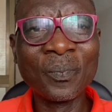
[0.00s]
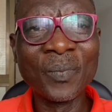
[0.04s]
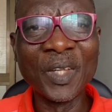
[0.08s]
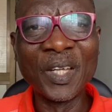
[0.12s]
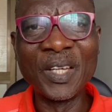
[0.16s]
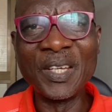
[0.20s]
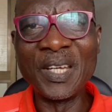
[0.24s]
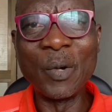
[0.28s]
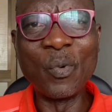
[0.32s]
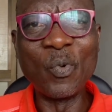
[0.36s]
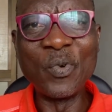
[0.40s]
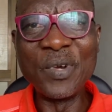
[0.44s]

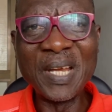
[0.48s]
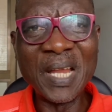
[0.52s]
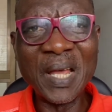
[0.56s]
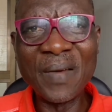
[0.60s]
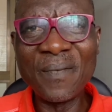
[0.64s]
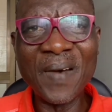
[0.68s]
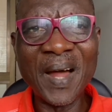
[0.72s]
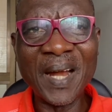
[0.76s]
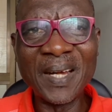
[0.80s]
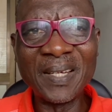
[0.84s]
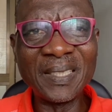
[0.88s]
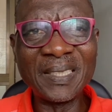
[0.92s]
They will
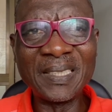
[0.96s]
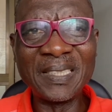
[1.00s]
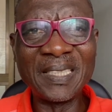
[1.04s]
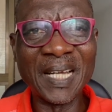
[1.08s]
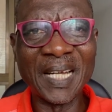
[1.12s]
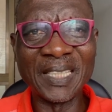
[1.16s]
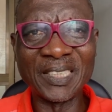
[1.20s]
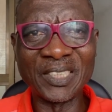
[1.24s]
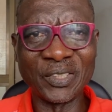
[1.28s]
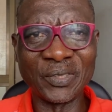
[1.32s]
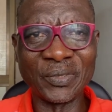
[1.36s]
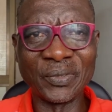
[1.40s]
never read the
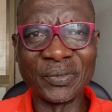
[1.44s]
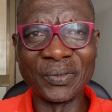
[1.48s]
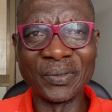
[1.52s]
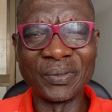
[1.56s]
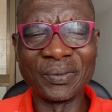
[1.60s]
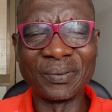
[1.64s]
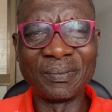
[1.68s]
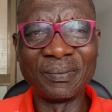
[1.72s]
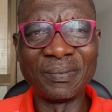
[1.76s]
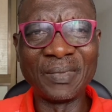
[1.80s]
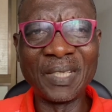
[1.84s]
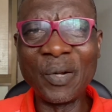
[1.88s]
article.
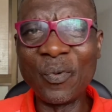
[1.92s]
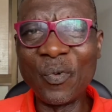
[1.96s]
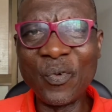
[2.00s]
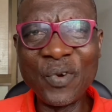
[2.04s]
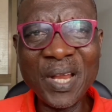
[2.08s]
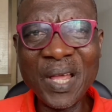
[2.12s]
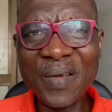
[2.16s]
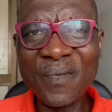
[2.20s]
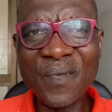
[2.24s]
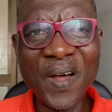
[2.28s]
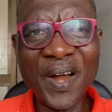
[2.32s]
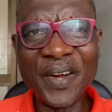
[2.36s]
They will
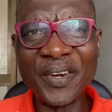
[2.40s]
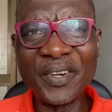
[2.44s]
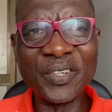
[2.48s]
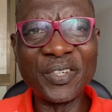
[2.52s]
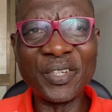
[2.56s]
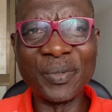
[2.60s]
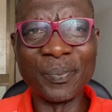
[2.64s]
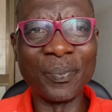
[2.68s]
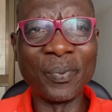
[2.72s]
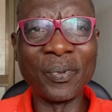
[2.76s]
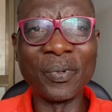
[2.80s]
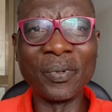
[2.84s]
never read the
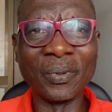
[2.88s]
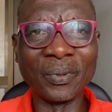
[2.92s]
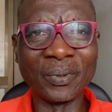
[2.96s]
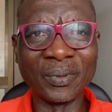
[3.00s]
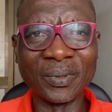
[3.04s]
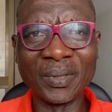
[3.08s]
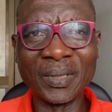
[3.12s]
post.